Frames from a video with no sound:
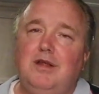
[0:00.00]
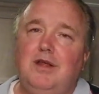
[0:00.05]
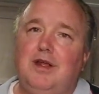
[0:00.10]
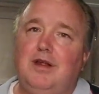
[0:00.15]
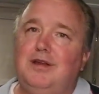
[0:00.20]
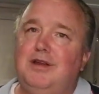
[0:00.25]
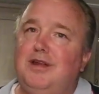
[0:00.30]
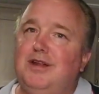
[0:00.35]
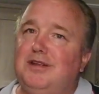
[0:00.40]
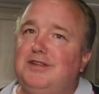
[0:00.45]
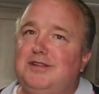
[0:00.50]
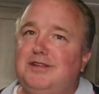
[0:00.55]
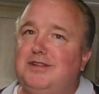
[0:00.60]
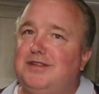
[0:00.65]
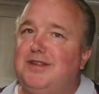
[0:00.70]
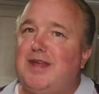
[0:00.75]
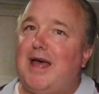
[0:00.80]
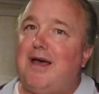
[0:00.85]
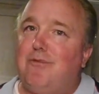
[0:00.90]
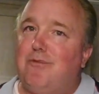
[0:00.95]
And isn't
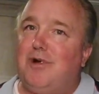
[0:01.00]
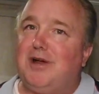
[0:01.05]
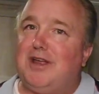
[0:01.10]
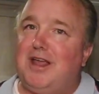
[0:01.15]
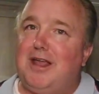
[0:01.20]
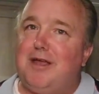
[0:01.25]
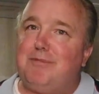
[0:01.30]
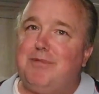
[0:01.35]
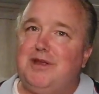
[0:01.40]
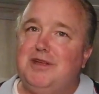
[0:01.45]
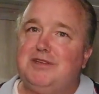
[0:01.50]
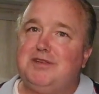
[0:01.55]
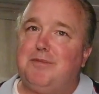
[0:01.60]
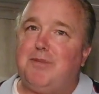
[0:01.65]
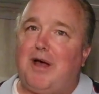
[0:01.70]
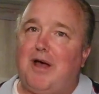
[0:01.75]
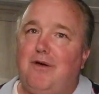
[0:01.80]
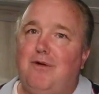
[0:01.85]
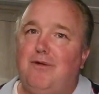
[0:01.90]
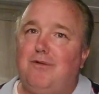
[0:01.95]
that what camping is
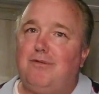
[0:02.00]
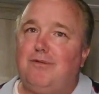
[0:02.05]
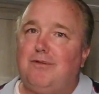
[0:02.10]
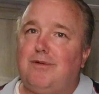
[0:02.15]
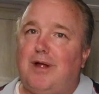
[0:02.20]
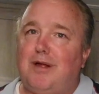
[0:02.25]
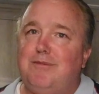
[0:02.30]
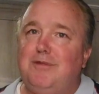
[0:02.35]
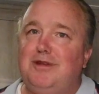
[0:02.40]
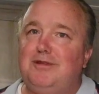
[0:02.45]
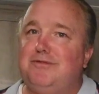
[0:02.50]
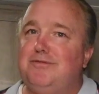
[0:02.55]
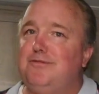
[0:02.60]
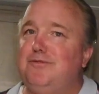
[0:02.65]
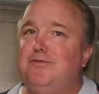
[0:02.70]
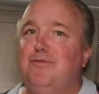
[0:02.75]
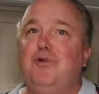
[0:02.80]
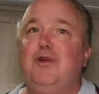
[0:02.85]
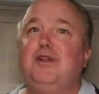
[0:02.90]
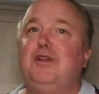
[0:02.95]
about? I mean,
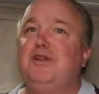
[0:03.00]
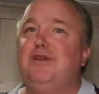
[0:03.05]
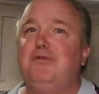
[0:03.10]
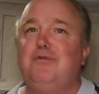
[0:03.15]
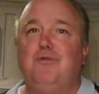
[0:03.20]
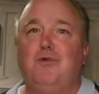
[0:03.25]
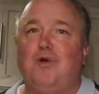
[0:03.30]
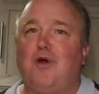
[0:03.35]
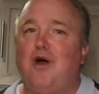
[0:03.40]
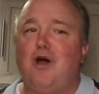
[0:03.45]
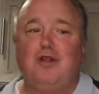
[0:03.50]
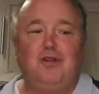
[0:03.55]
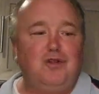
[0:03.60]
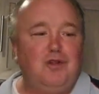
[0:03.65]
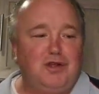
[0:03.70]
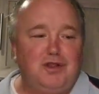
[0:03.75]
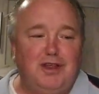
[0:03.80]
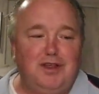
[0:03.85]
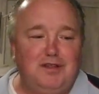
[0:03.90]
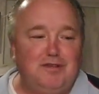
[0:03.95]
really, we're all
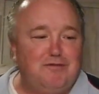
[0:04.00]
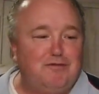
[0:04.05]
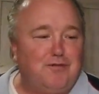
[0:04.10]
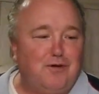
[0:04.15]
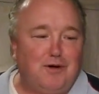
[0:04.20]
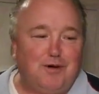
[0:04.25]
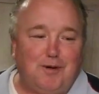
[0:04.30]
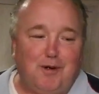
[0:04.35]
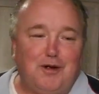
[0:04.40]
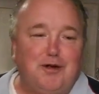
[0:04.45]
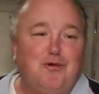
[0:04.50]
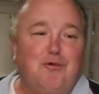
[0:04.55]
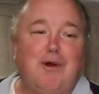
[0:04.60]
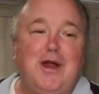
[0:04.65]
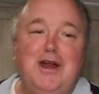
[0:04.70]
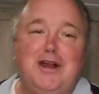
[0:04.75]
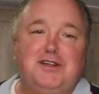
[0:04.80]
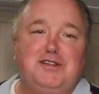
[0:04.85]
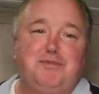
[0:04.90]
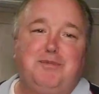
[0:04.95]
looking for a
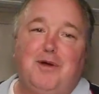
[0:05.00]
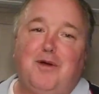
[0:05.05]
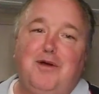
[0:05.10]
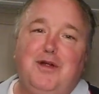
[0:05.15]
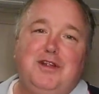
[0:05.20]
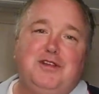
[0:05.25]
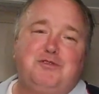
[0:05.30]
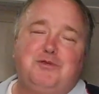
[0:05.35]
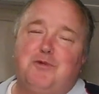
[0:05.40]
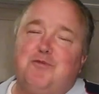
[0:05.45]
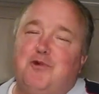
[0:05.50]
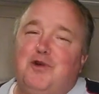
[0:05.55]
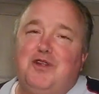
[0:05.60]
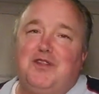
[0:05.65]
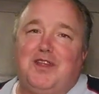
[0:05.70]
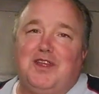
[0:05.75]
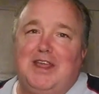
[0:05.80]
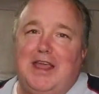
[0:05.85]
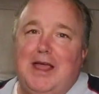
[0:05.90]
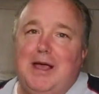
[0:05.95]
great experience when we're
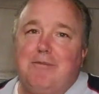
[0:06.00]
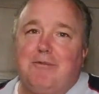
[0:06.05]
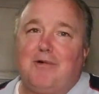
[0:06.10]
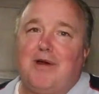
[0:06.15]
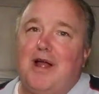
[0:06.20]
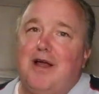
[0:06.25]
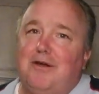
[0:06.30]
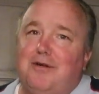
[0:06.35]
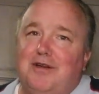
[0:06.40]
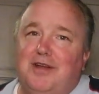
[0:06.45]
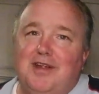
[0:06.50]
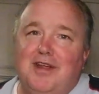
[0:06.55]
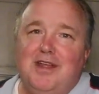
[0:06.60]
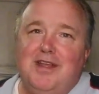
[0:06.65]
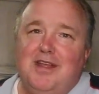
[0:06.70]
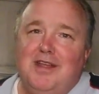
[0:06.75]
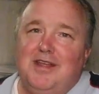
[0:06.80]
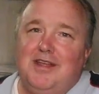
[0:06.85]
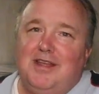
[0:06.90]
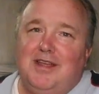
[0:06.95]
at the campground,
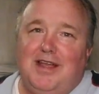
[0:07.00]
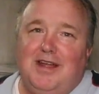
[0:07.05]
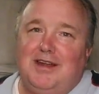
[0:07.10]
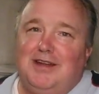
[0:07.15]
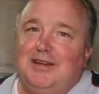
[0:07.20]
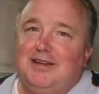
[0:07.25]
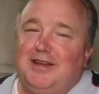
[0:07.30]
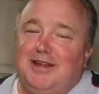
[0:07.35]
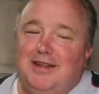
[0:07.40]
and